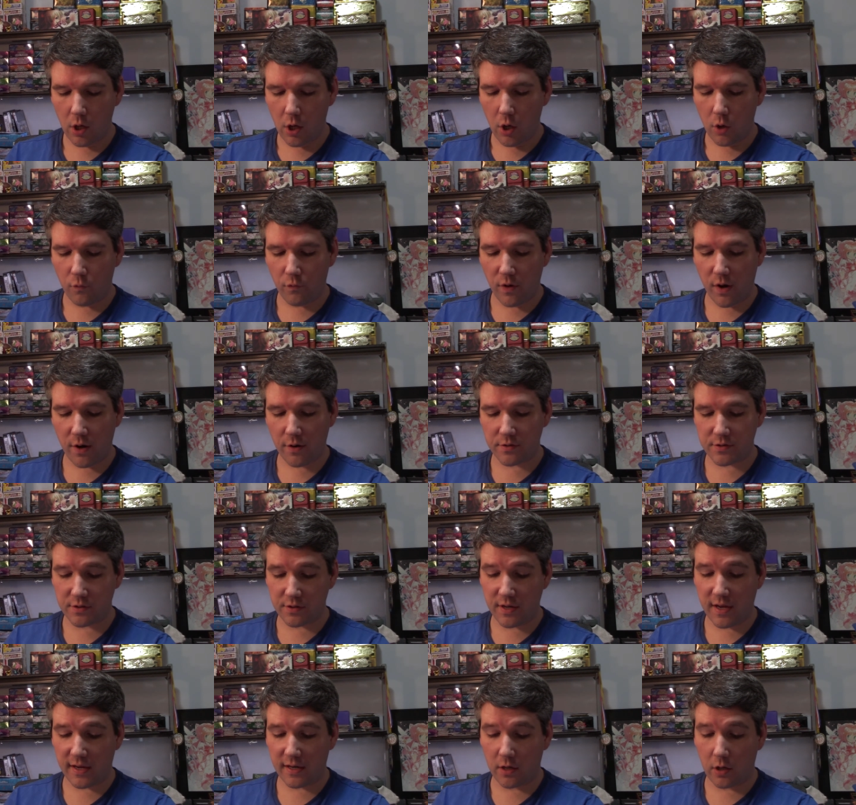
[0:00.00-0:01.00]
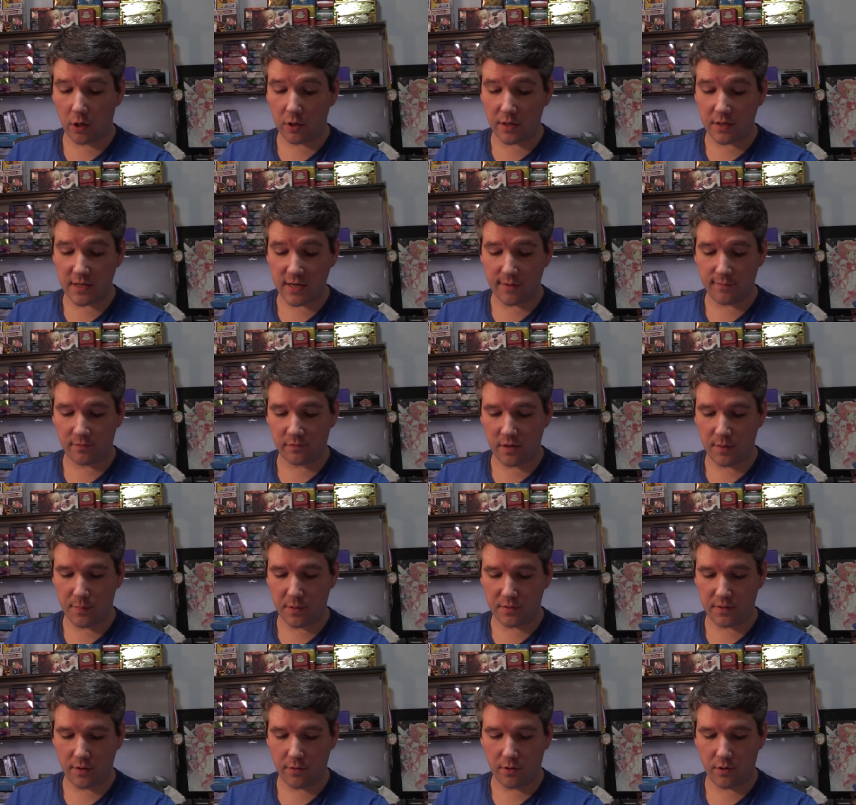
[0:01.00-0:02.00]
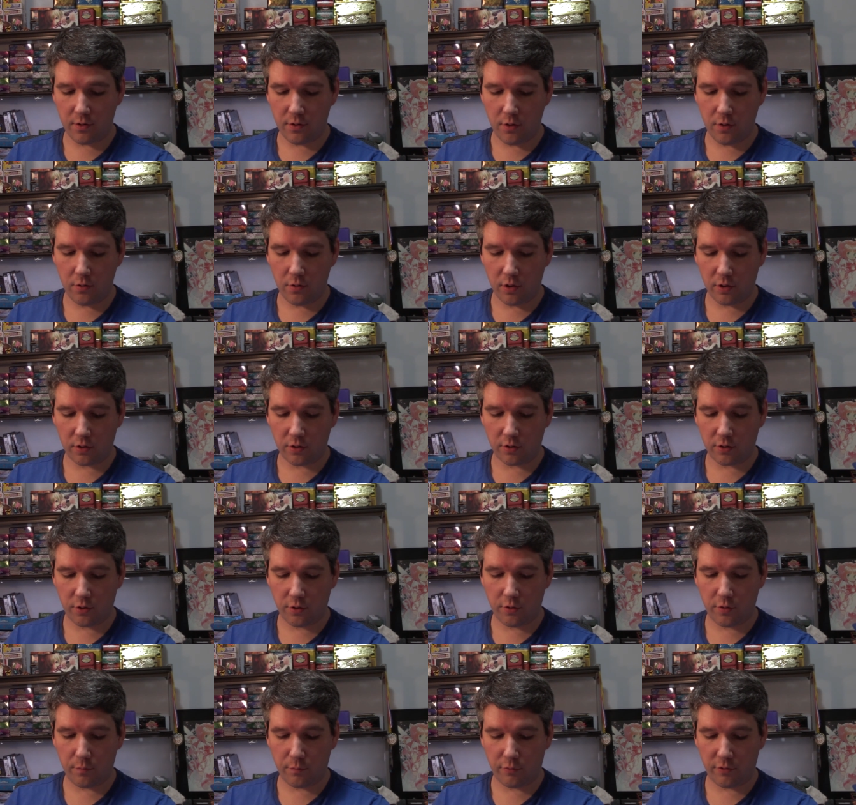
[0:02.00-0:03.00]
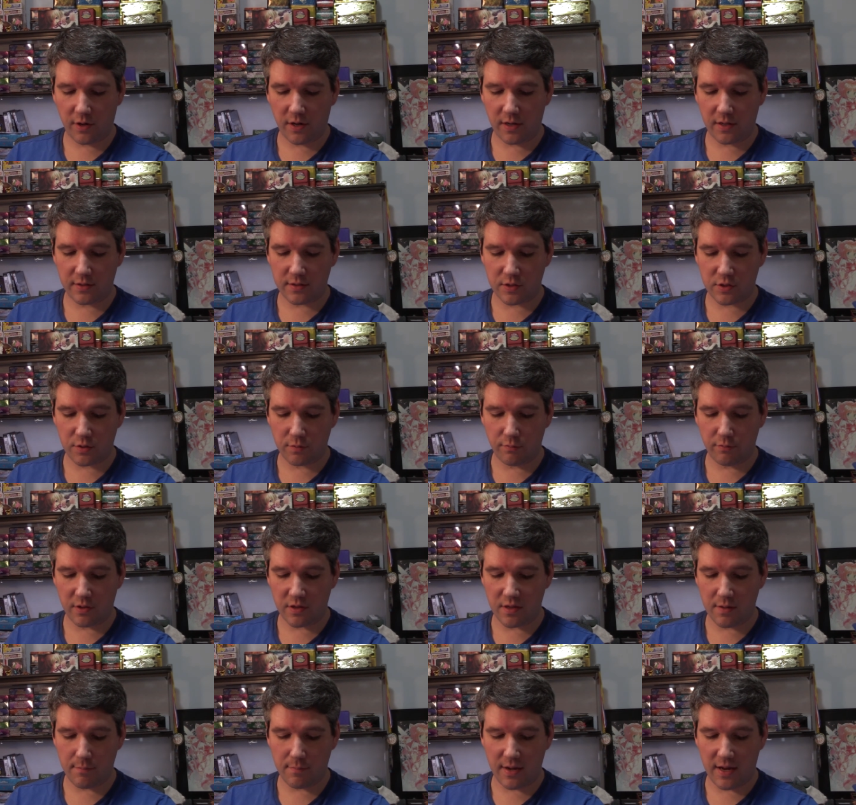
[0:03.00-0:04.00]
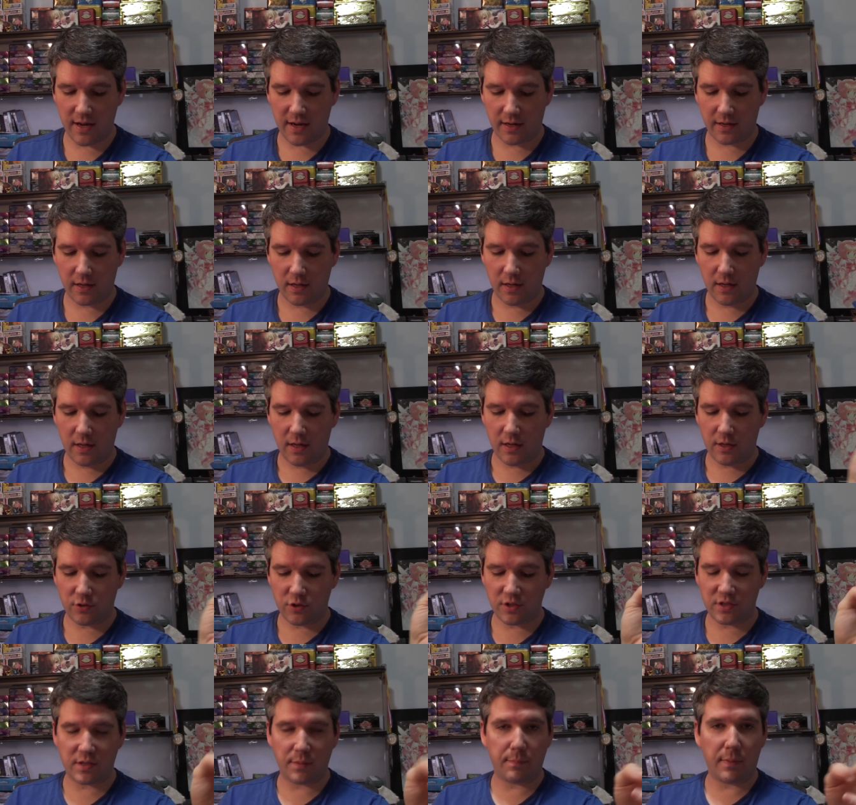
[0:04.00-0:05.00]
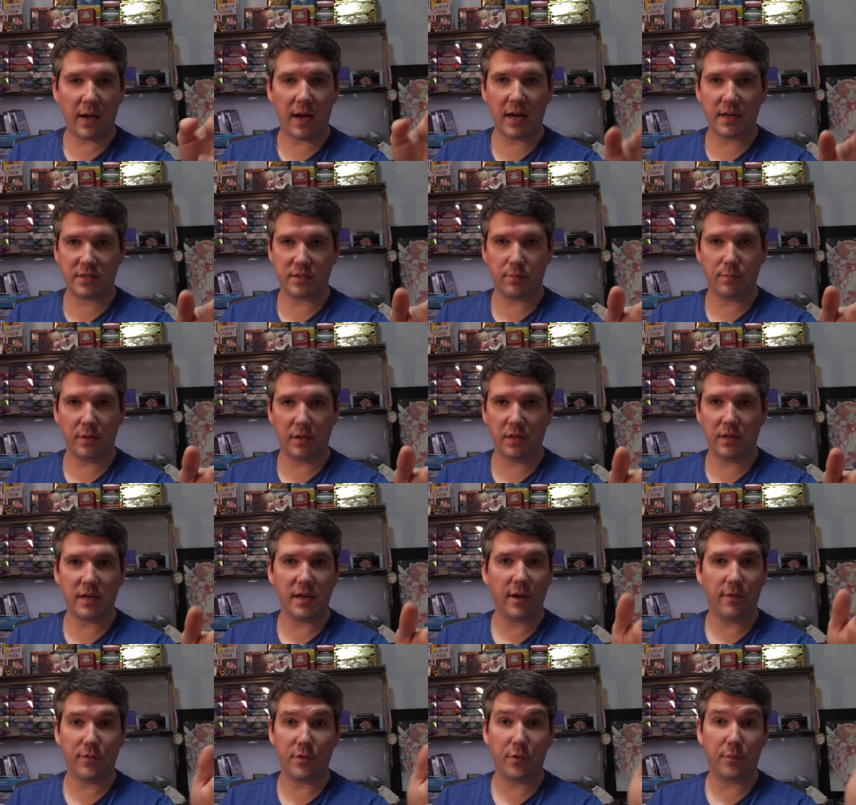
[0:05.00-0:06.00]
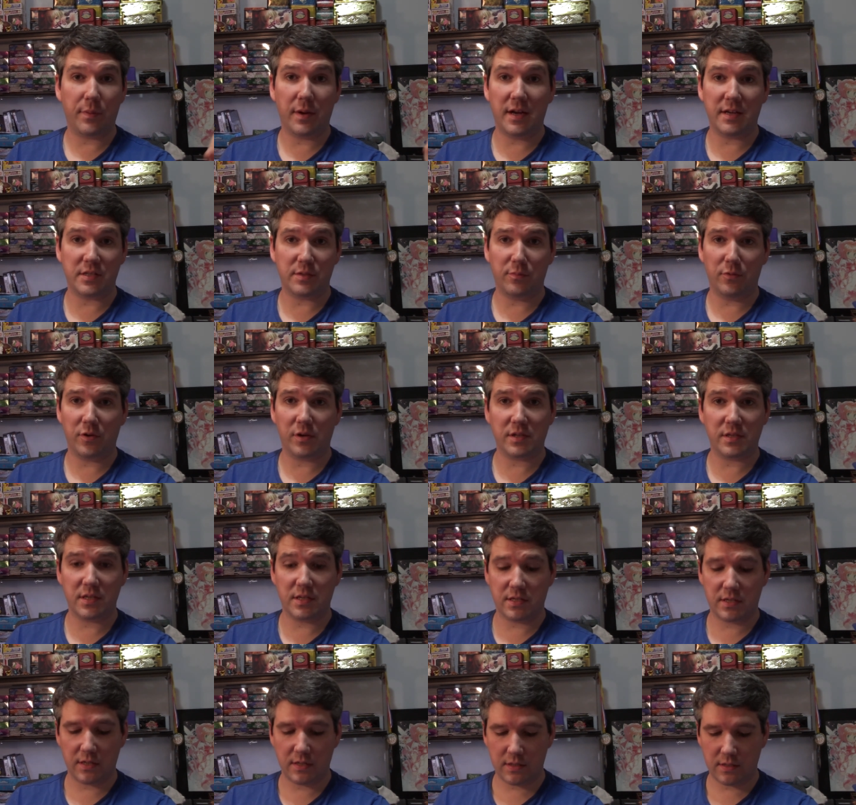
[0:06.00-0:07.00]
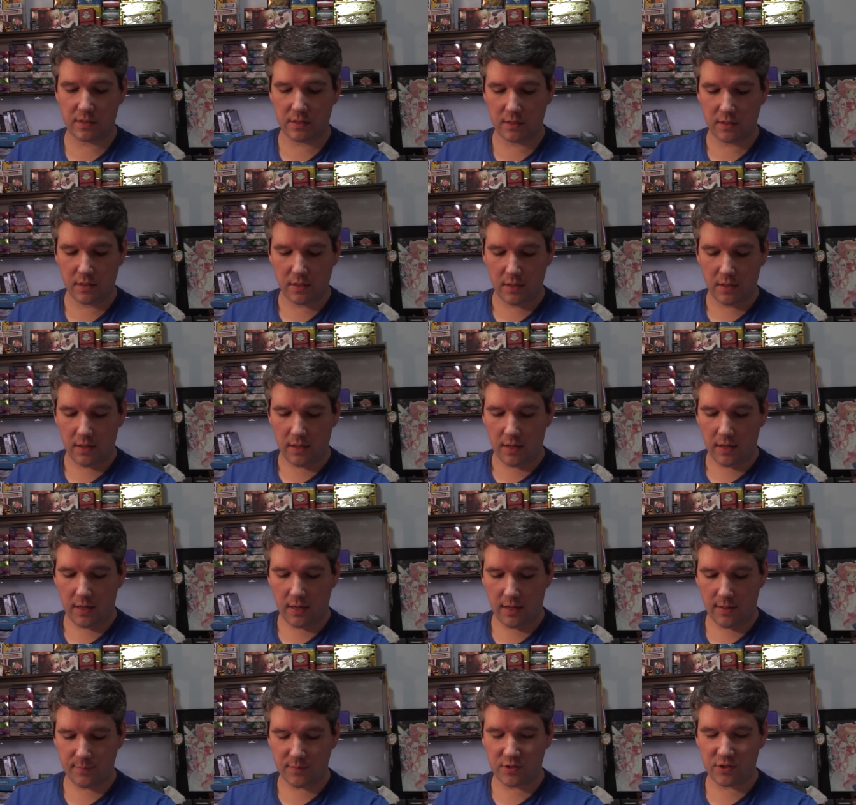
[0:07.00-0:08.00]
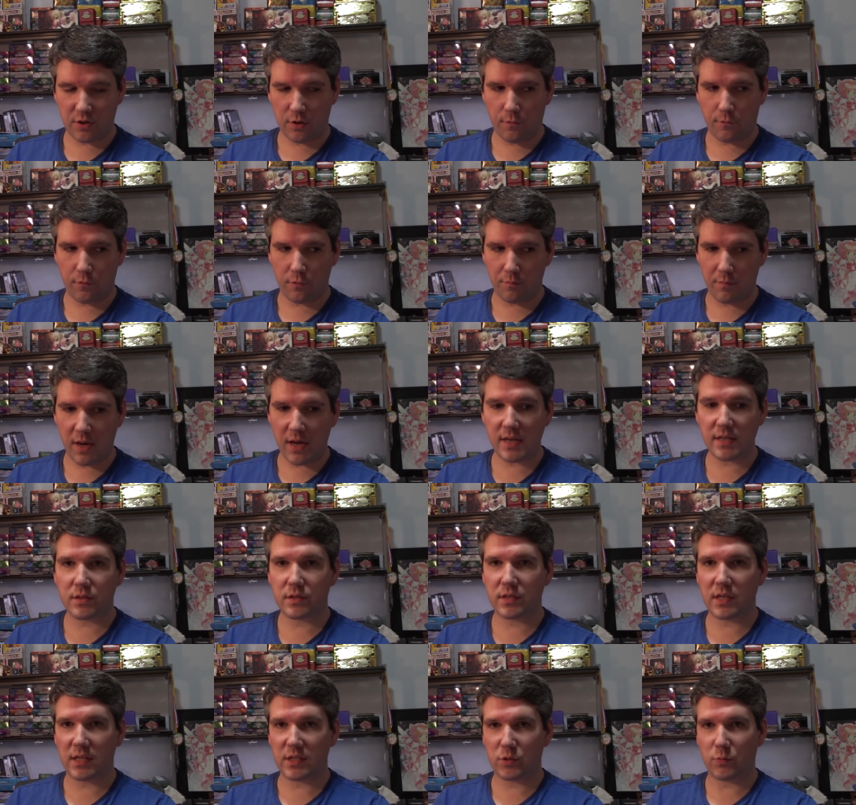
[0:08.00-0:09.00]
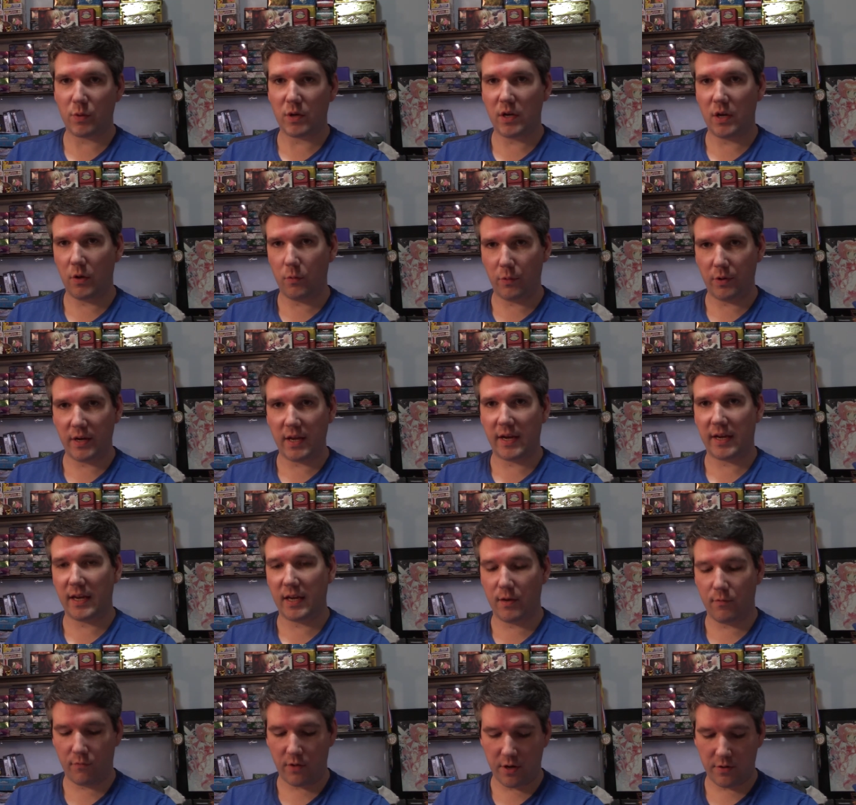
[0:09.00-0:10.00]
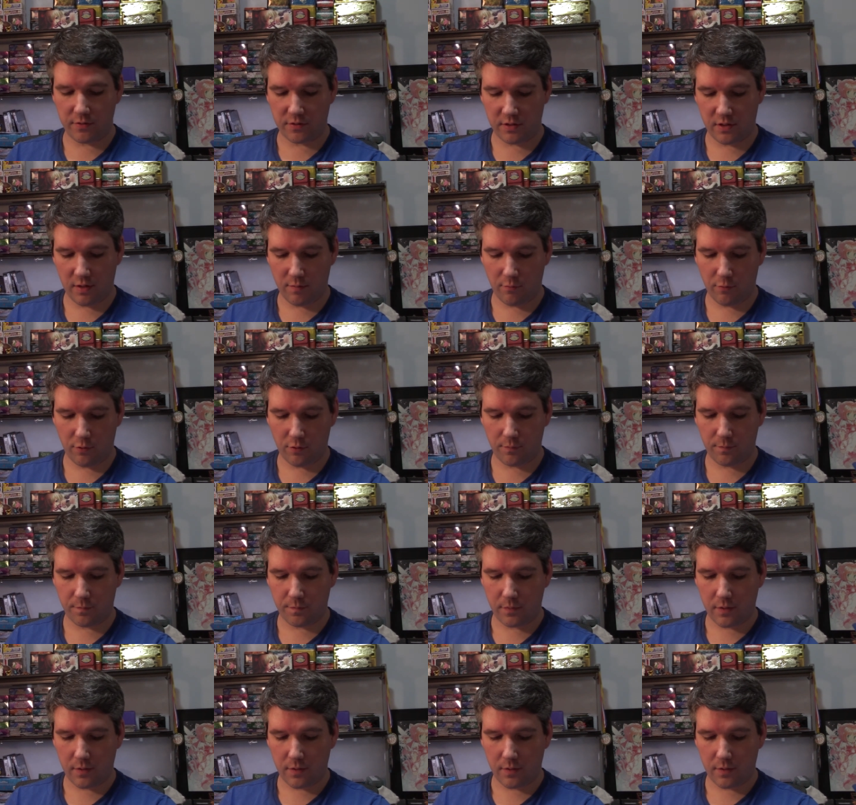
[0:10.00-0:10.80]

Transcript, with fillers: Rares are not gone indefinitely, but there are no longer current plans to bring them back just the possibility of their possible existence. Um, so for main sets, we know we're not getting rares anymore.